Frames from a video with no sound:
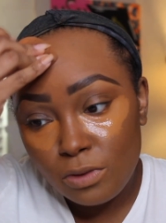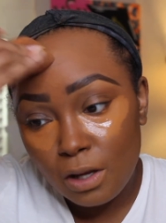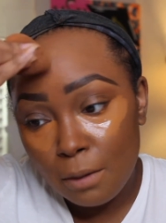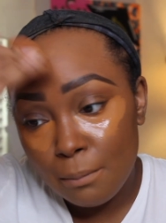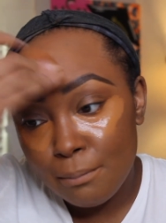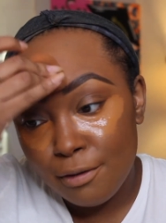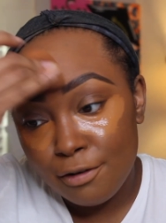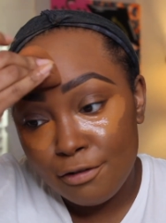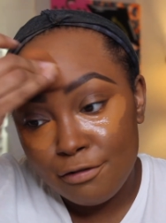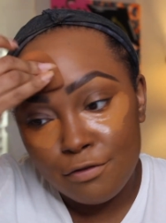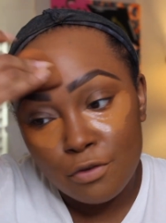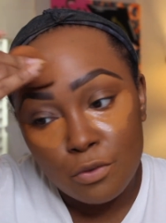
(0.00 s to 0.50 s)

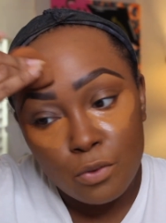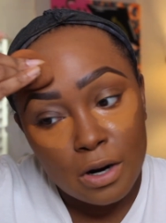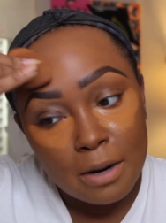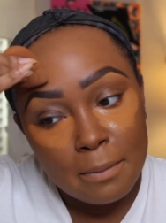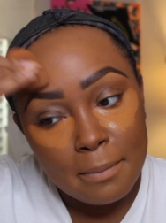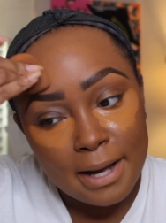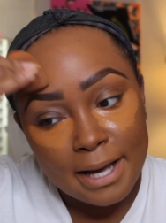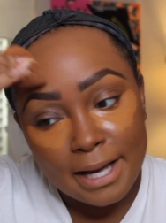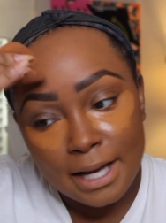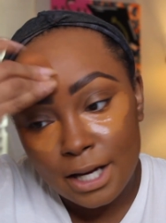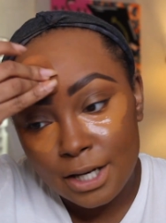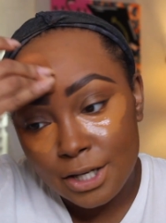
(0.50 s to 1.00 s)
before
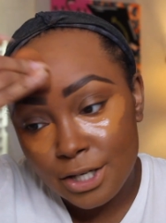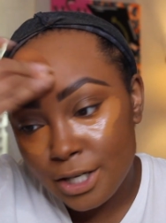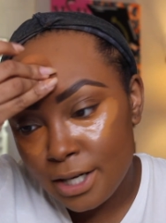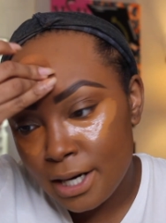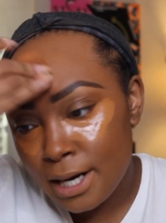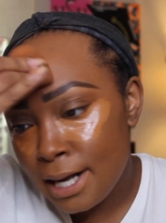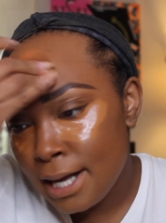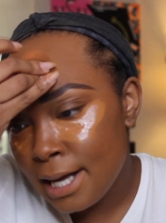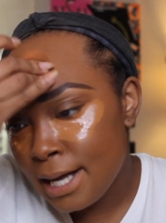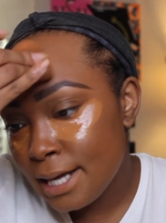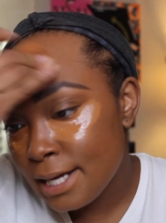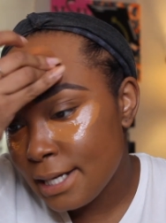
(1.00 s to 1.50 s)
my under
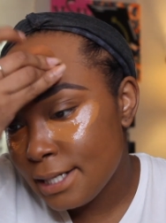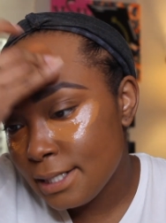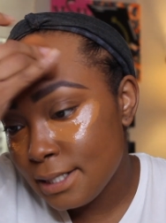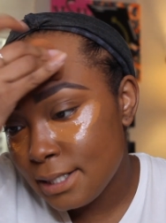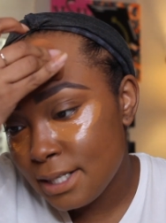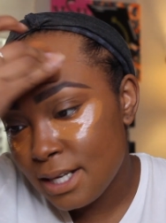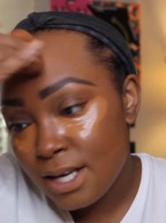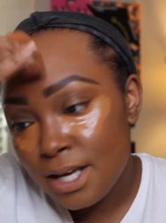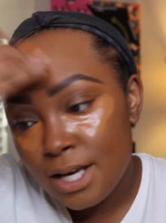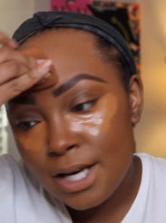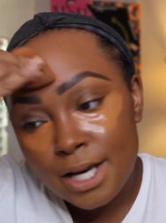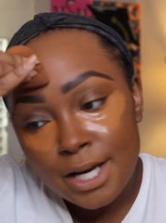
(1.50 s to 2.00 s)

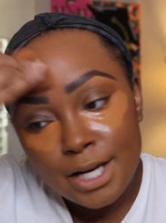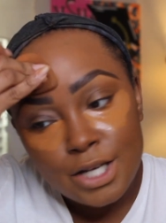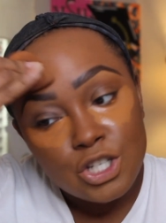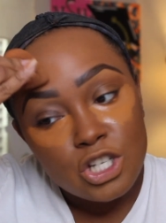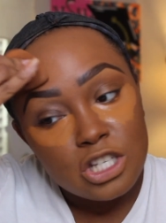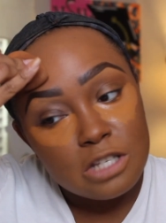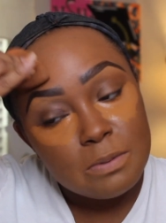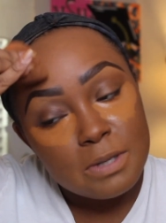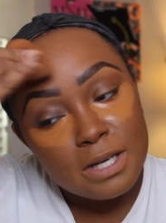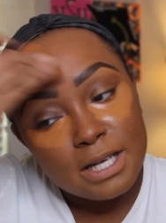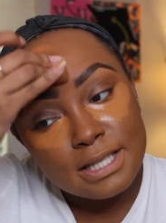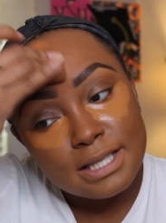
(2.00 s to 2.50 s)
eyes,
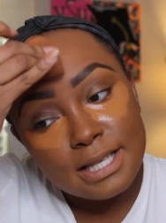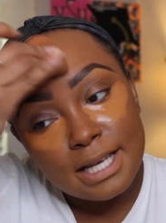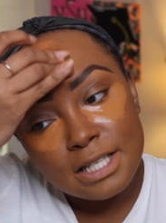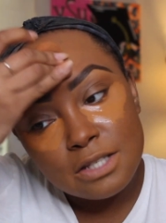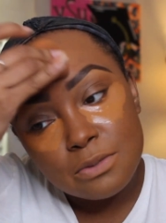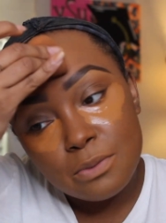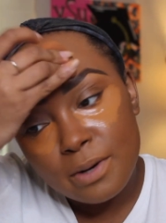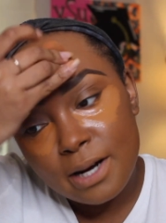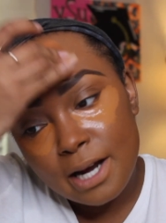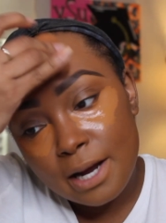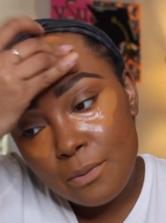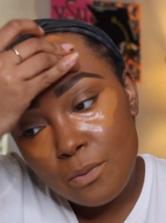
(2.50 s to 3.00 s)
just because
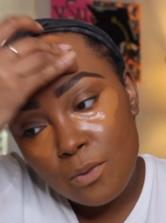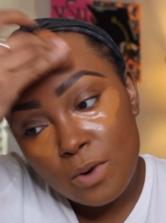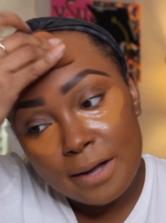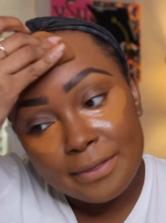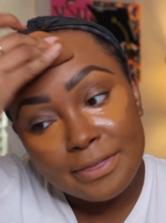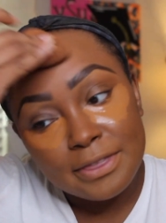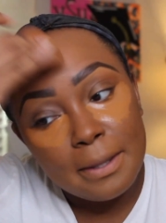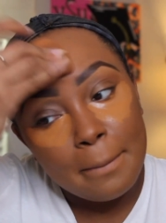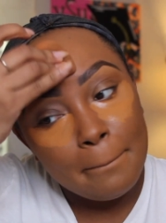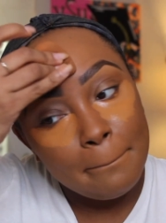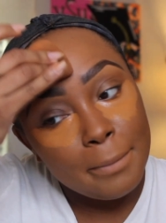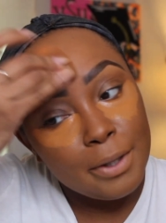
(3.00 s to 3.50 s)
that's where I
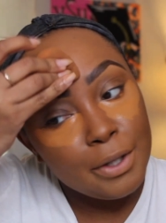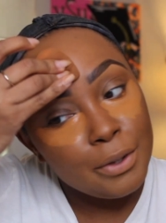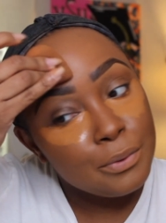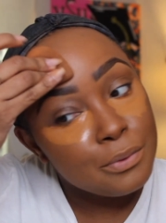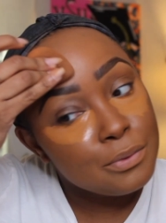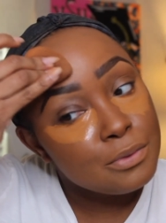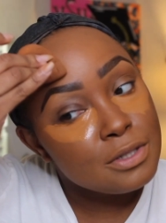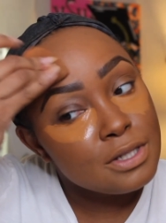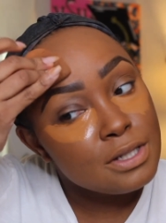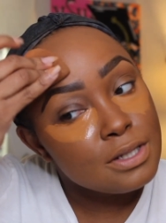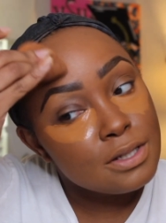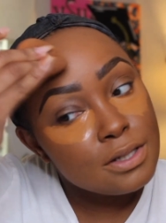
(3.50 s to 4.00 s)
want the
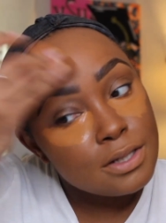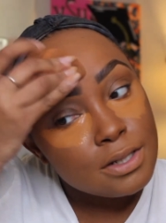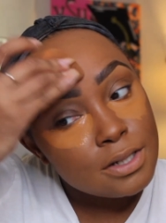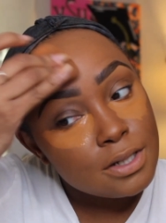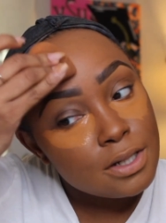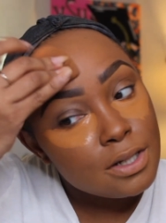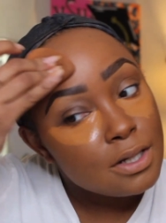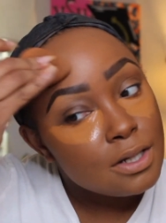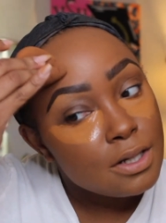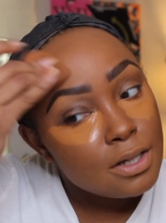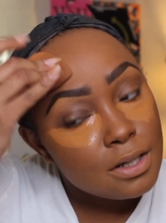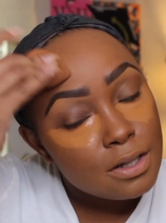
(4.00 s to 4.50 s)
most
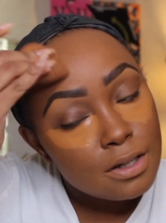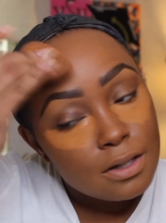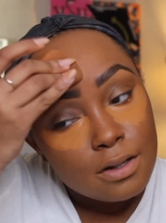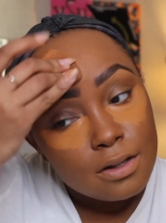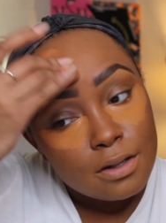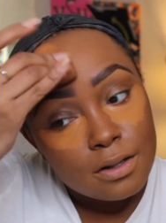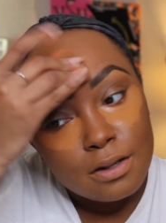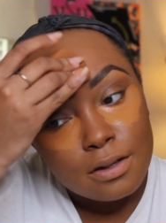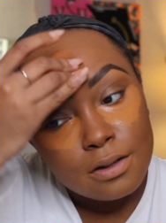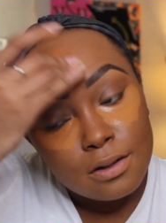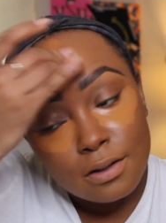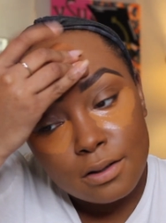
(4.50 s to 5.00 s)

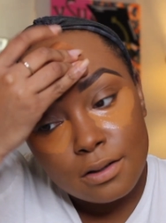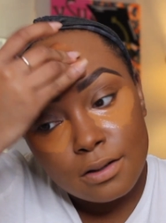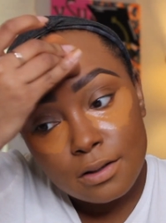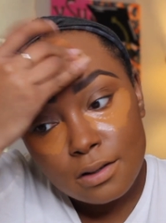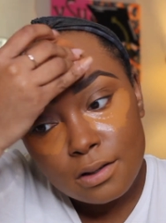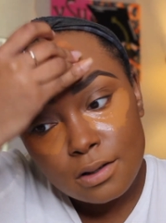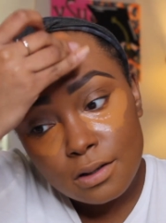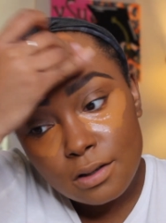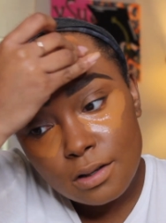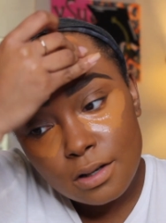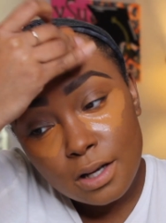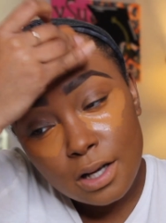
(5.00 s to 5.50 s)

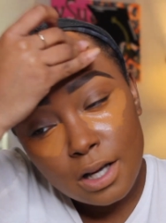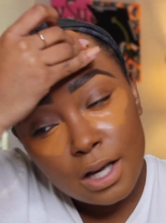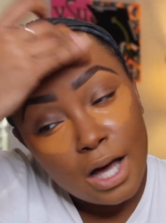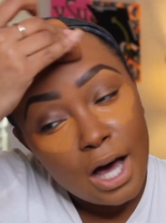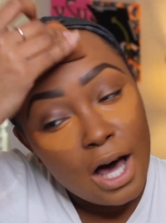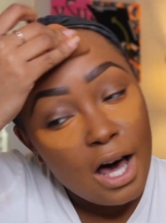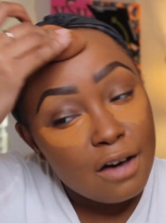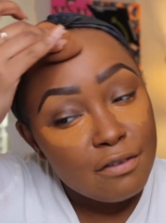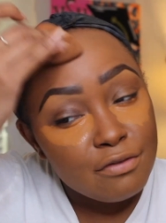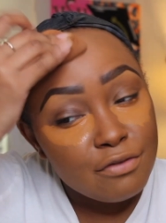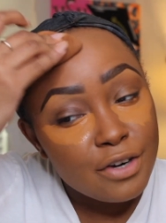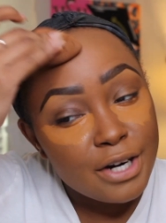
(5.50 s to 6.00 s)

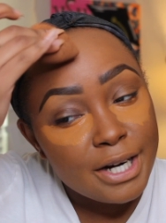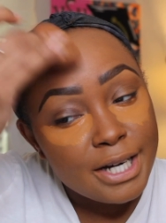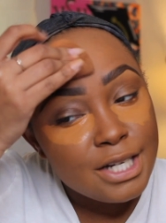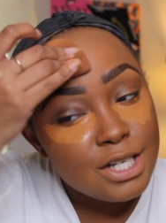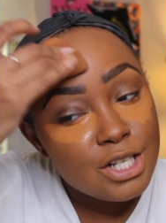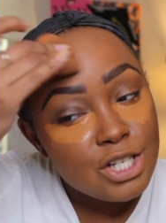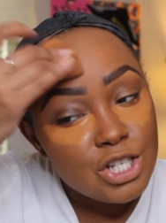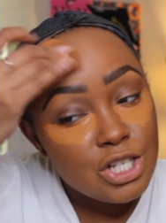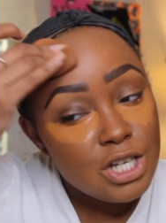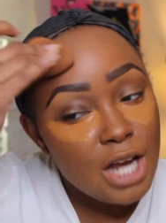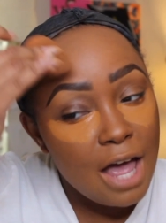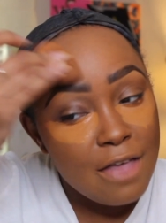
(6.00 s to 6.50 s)

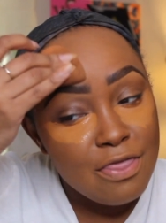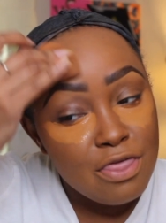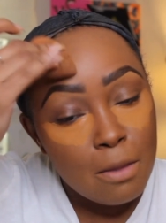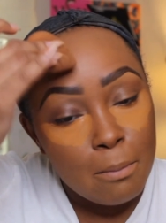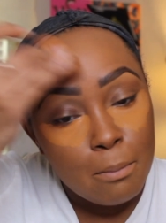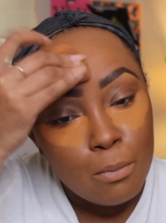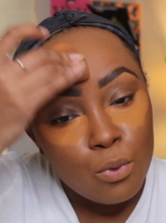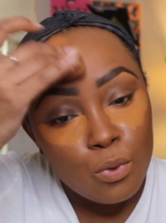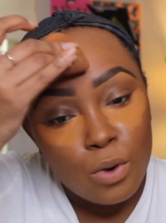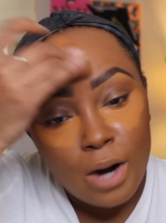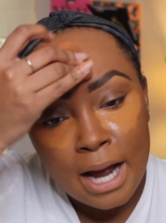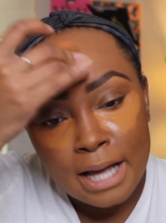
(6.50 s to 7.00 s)
coverage, and the
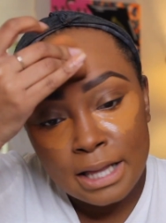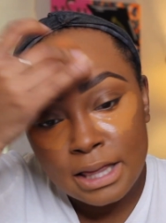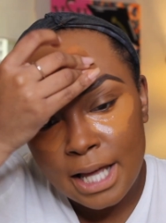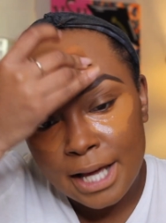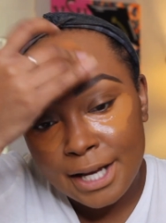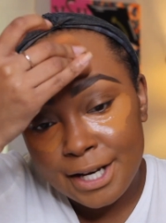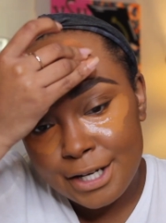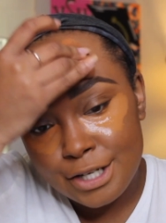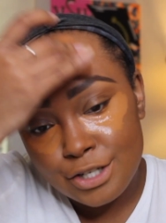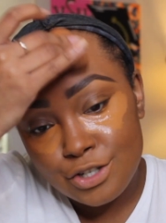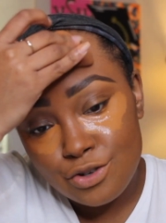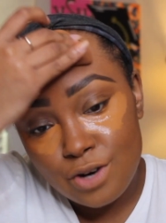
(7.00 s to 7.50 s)
more I
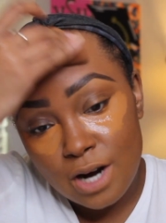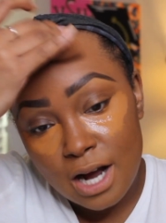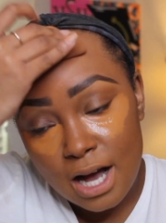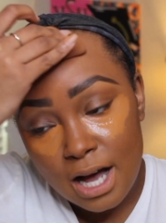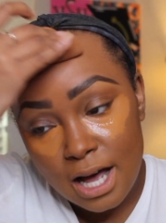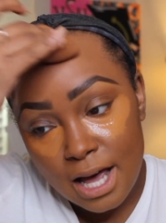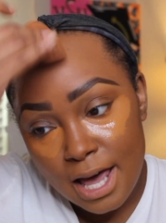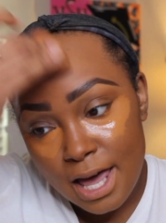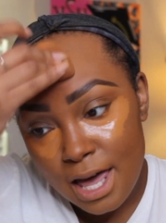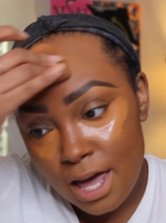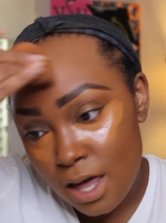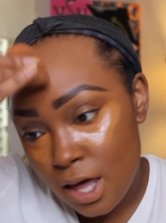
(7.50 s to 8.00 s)
let it
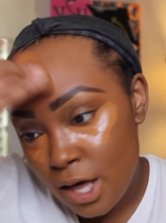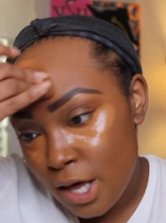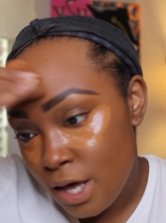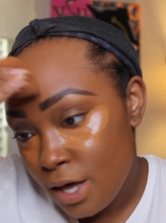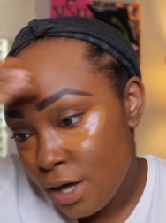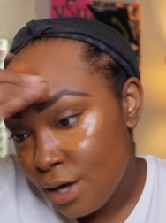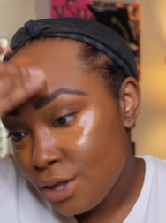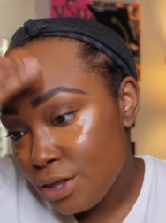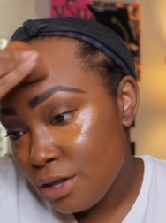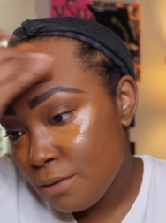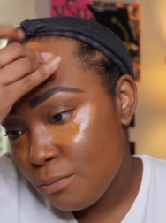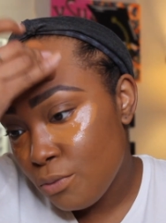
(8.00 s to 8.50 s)
dry,
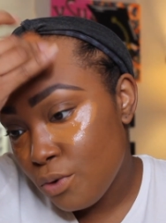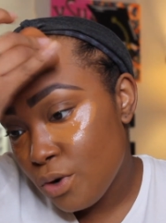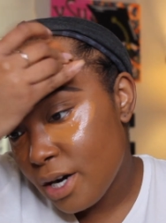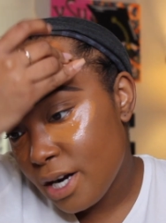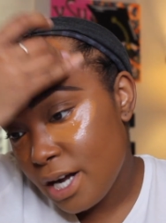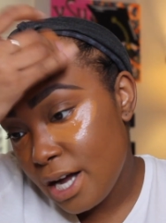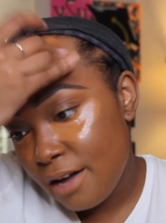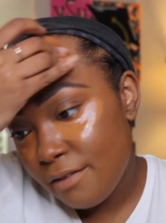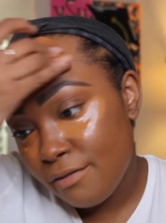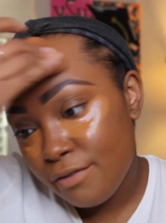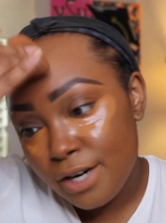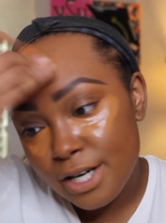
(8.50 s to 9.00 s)
the more
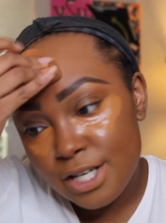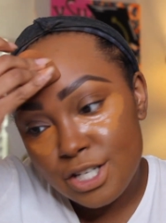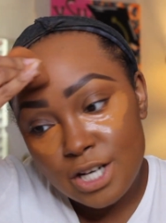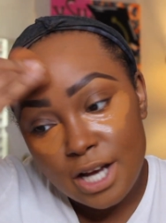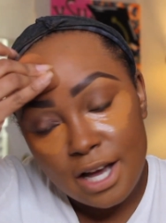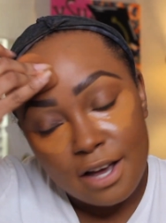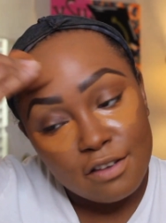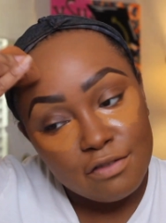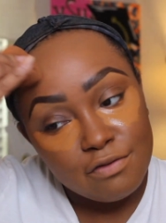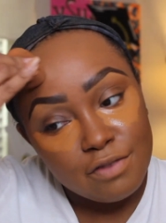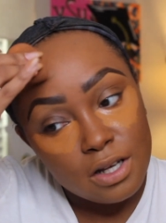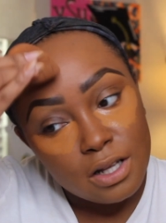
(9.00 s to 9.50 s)
coverage
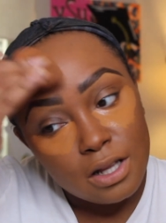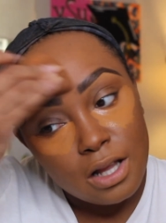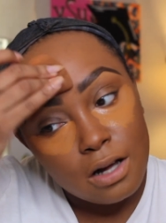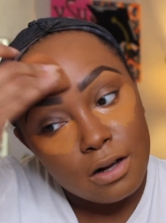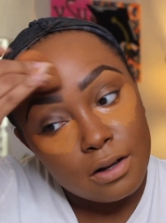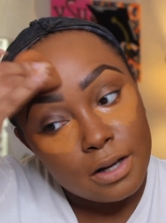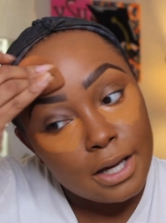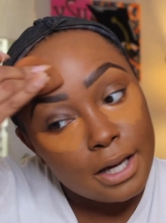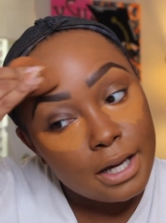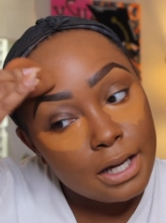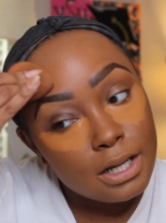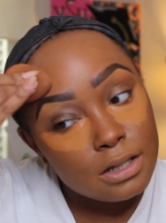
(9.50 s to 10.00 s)
I feel I'll
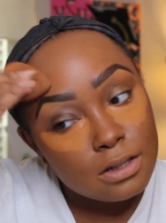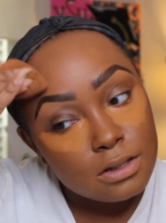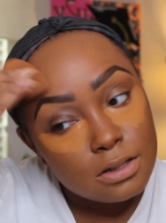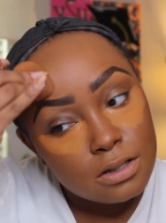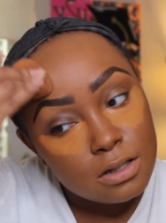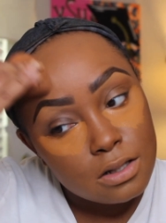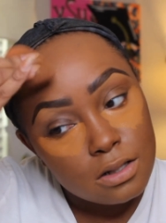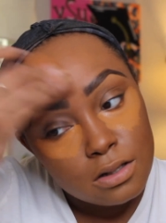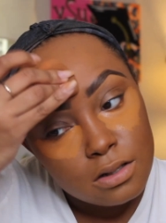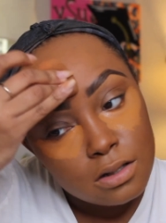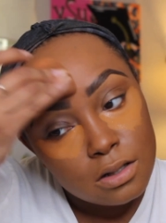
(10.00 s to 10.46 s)
get.